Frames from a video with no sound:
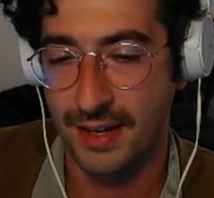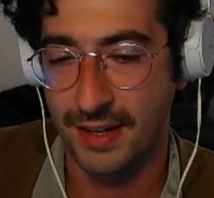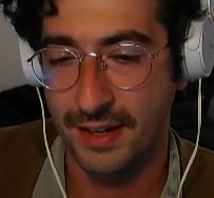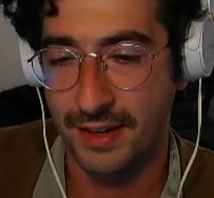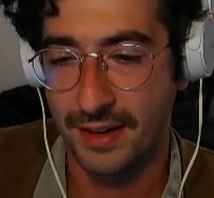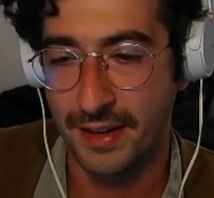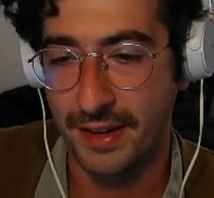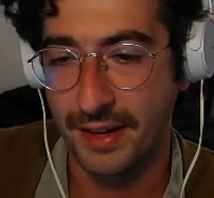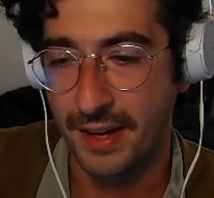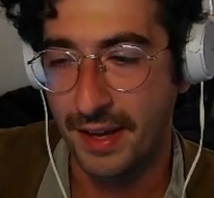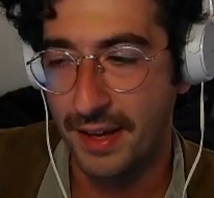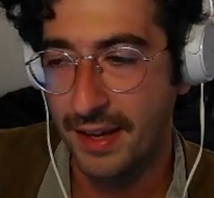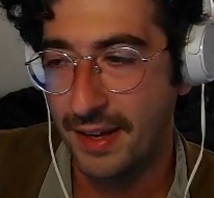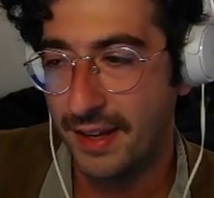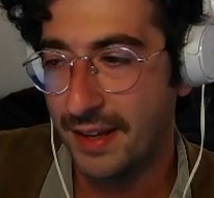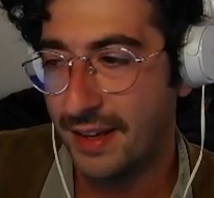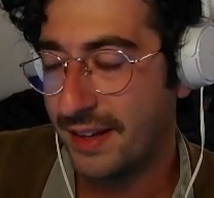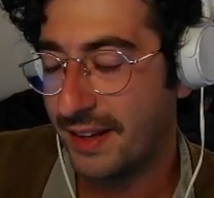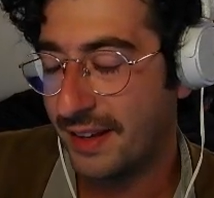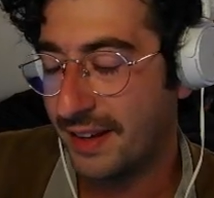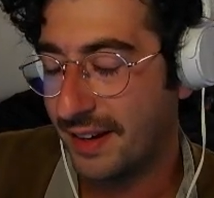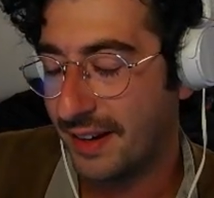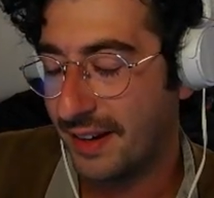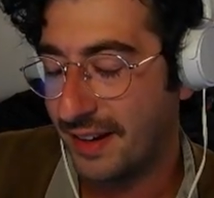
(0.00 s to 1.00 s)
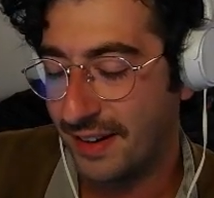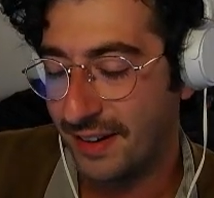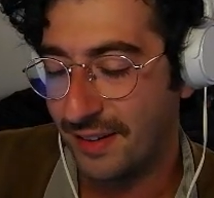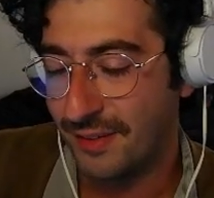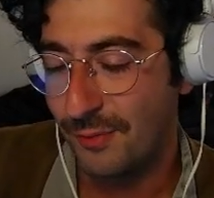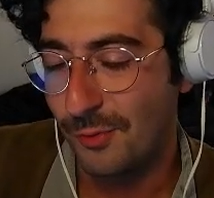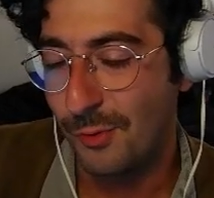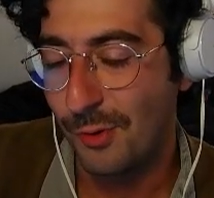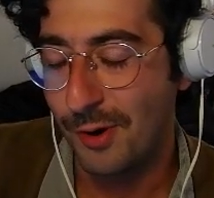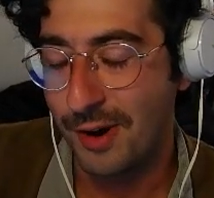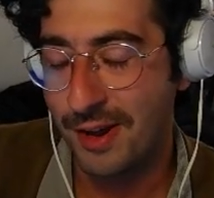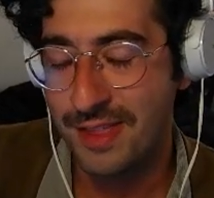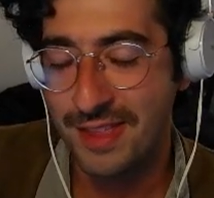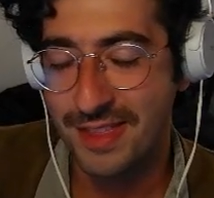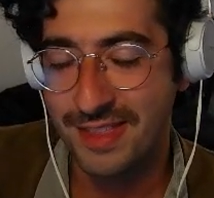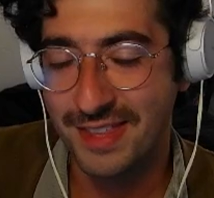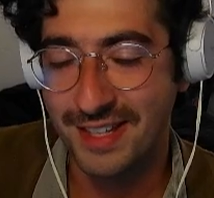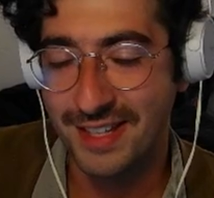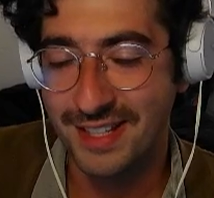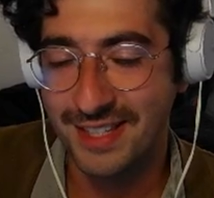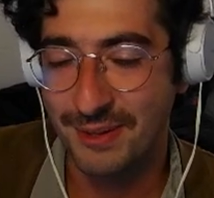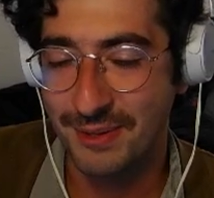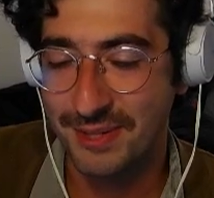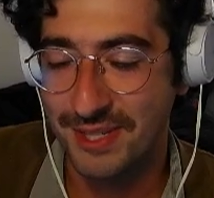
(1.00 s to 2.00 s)
And like one of the
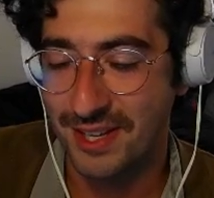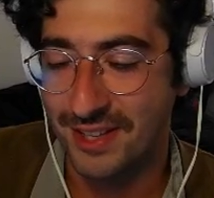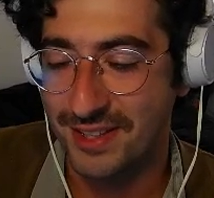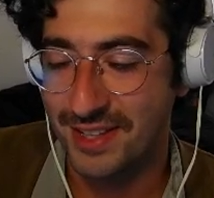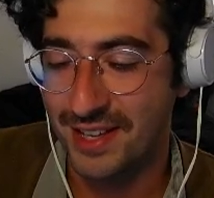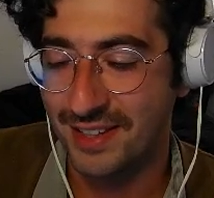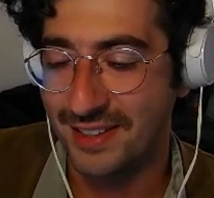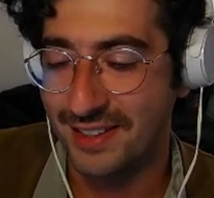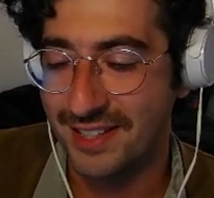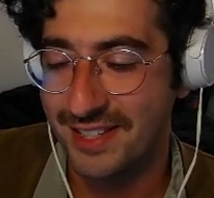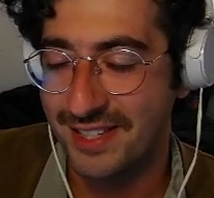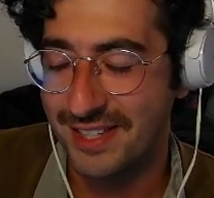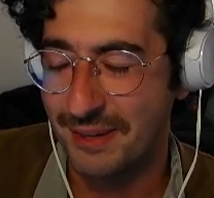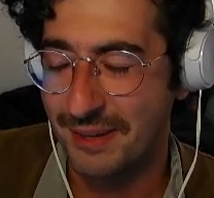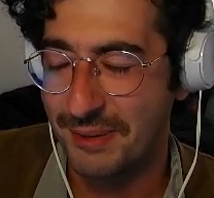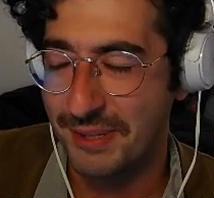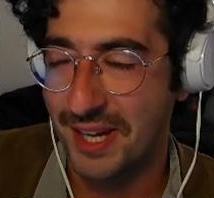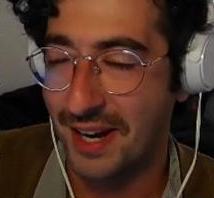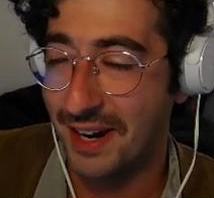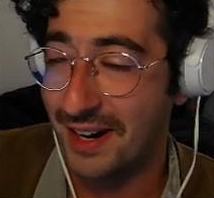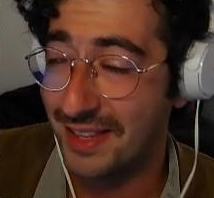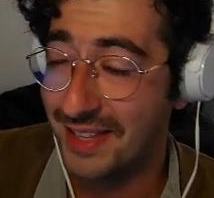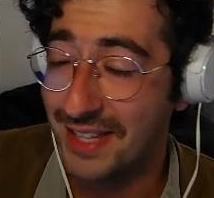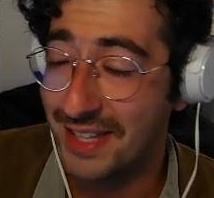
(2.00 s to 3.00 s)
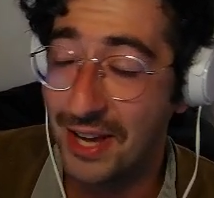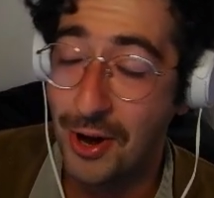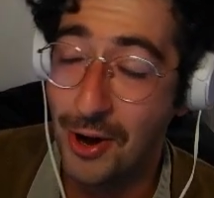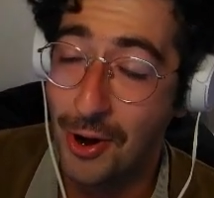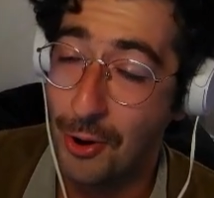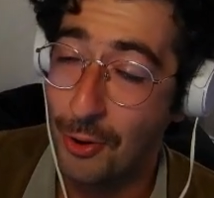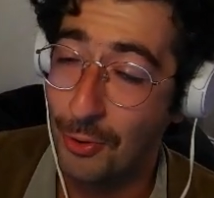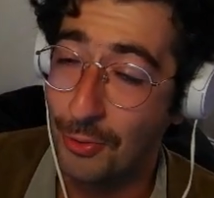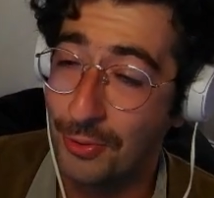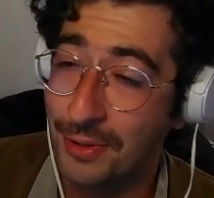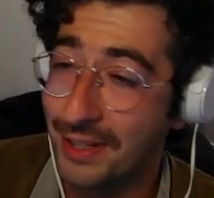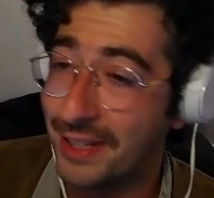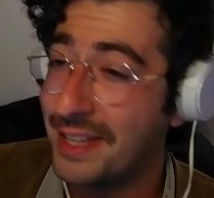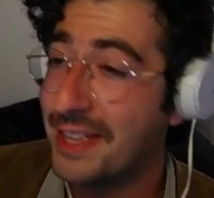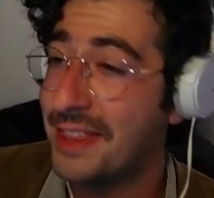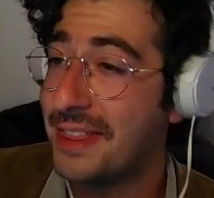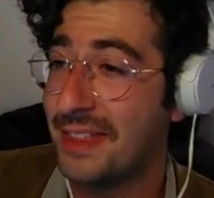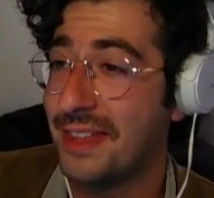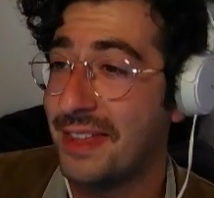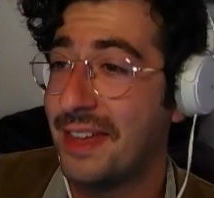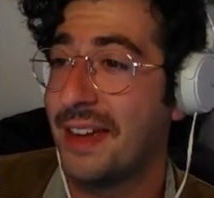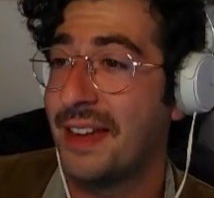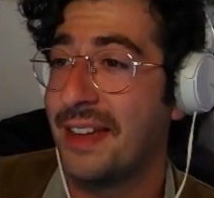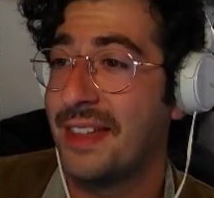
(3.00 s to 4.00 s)
things that was on that list that was kind of the only
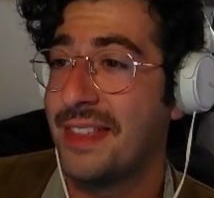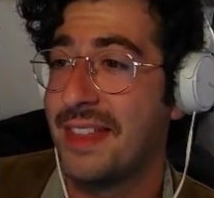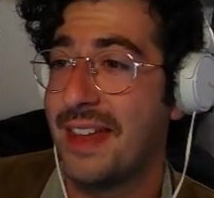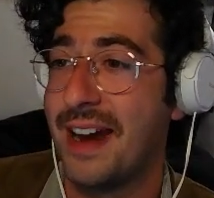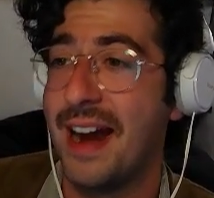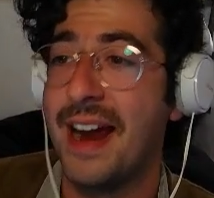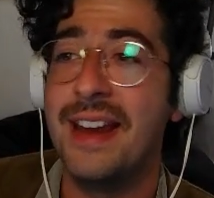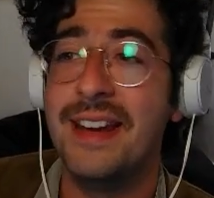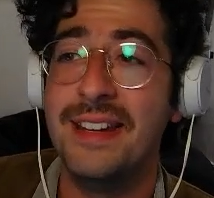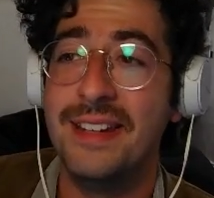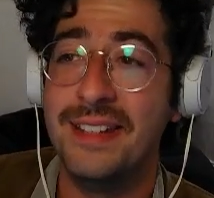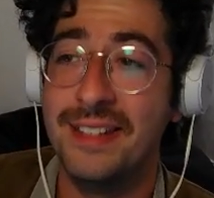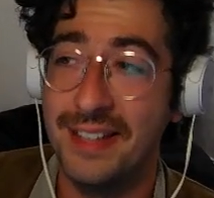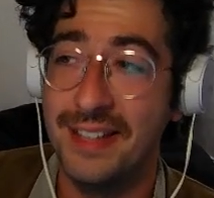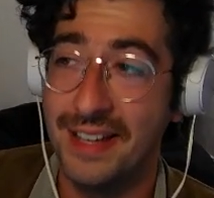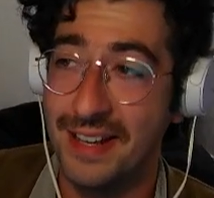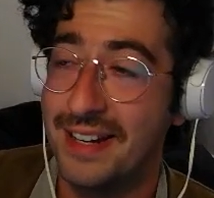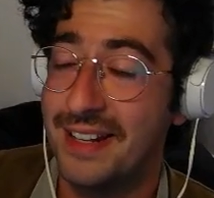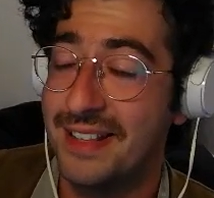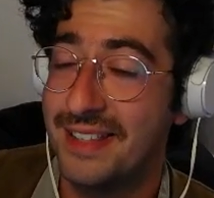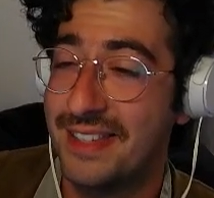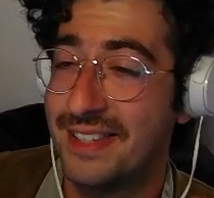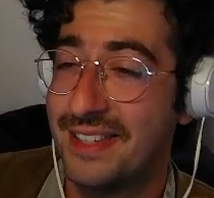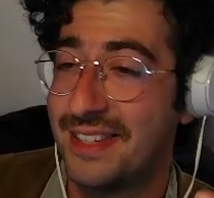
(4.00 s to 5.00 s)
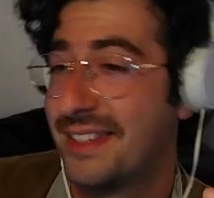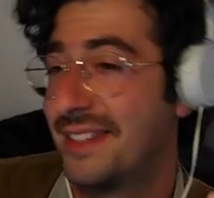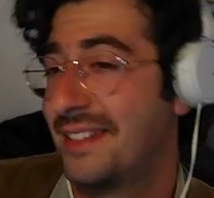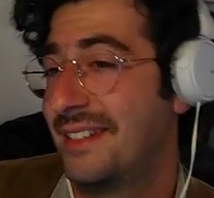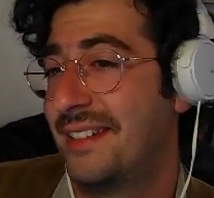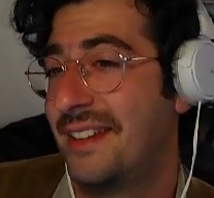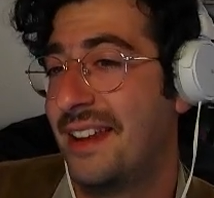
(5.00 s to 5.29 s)
thing that I didn't